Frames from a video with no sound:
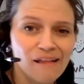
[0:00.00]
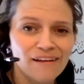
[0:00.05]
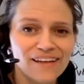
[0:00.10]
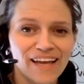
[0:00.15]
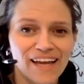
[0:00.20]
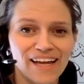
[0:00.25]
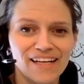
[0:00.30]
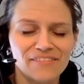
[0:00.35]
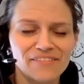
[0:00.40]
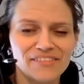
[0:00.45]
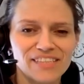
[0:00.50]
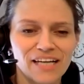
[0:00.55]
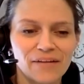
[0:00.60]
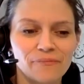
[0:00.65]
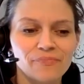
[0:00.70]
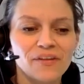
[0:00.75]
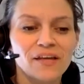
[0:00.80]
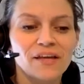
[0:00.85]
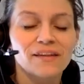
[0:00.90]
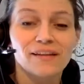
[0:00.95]
can't even say it.
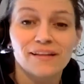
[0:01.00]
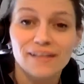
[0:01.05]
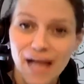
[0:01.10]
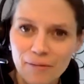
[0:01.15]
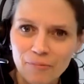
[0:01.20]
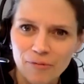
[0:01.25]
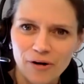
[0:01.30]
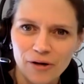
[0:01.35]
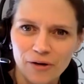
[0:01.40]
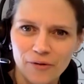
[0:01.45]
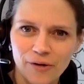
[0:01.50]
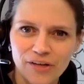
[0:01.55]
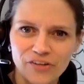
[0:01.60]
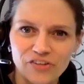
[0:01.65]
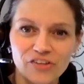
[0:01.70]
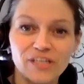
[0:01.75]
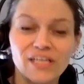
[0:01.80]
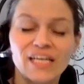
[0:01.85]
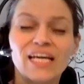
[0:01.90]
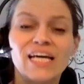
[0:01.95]
The Clapeyron
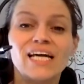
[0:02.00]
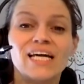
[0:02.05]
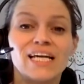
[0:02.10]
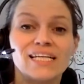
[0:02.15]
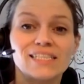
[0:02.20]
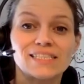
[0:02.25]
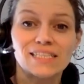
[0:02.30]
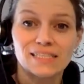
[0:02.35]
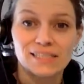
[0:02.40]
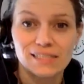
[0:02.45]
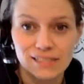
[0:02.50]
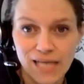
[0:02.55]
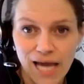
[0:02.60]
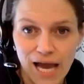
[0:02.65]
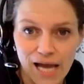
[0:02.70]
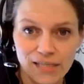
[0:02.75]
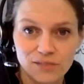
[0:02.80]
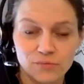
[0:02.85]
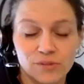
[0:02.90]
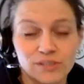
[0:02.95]
equation is
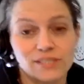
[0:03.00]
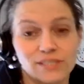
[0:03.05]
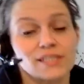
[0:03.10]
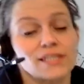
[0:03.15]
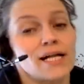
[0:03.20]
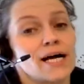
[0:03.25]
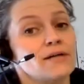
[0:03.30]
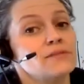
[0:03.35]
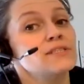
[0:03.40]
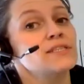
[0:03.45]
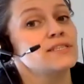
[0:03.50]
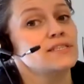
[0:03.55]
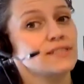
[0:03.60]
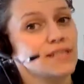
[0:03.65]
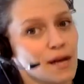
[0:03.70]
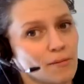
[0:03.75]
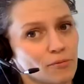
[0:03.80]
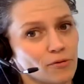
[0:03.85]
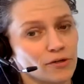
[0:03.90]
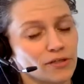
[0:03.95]
exact, whereas the
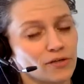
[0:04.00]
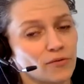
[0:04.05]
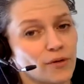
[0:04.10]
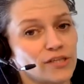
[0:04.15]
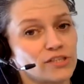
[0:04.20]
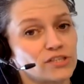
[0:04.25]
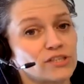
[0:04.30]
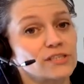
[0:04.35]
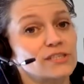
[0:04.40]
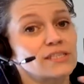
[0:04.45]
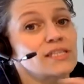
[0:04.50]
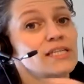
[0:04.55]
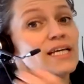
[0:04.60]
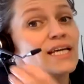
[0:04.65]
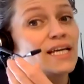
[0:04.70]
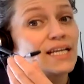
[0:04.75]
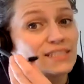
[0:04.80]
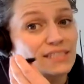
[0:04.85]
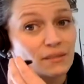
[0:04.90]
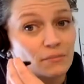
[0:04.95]
Clausius-Clapeyron equation
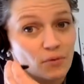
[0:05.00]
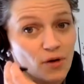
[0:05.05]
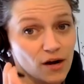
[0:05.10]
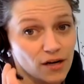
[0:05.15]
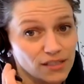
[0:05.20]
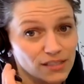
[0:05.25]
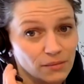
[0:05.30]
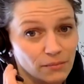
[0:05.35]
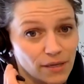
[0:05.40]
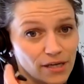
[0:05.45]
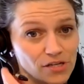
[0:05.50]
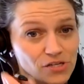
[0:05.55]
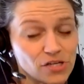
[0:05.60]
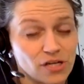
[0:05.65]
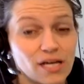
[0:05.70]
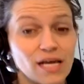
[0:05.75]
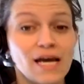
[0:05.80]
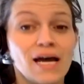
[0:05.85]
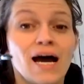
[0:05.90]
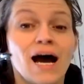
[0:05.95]
is an approximation.
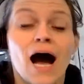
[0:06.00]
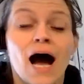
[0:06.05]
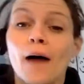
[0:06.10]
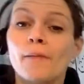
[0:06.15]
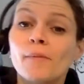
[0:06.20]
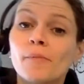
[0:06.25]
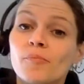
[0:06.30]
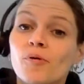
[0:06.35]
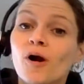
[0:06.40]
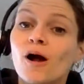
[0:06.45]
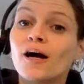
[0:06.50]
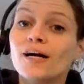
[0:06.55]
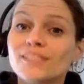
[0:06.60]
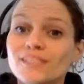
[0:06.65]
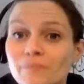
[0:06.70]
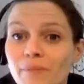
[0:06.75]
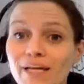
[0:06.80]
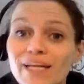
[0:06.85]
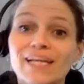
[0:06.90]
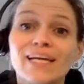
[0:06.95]
I'm
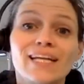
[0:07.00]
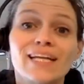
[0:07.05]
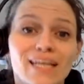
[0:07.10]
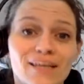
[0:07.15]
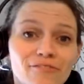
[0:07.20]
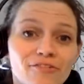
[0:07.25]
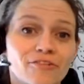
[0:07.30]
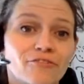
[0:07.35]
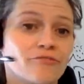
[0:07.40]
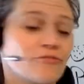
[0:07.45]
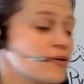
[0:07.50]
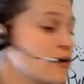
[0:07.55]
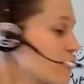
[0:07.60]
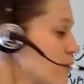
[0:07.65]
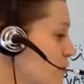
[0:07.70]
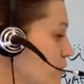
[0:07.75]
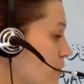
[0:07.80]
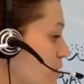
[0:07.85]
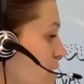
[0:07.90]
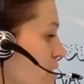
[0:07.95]
approximating it even
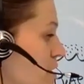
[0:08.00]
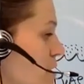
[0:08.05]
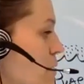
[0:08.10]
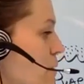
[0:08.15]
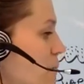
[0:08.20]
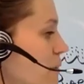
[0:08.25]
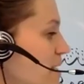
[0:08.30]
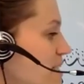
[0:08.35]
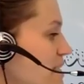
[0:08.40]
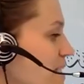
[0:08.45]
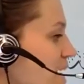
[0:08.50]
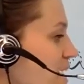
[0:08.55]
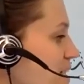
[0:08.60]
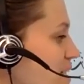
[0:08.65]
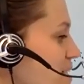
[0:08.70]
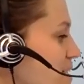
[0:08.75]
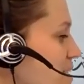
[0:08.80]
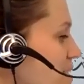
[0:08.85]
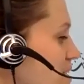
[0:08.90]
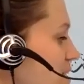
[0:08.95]
further by saying
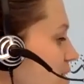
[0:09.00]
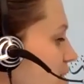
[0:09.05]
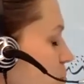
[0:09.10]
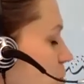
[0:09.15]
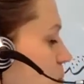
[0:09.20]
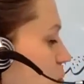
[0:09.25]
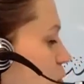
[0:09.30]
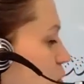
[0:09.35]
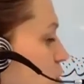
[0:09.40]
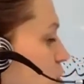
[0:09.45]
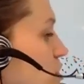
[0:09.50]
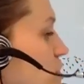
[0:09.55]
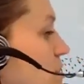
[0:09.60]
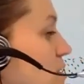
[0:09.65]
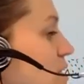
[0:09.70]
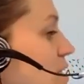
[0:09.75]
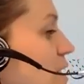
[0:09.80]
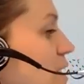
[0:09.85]
that this is proportional to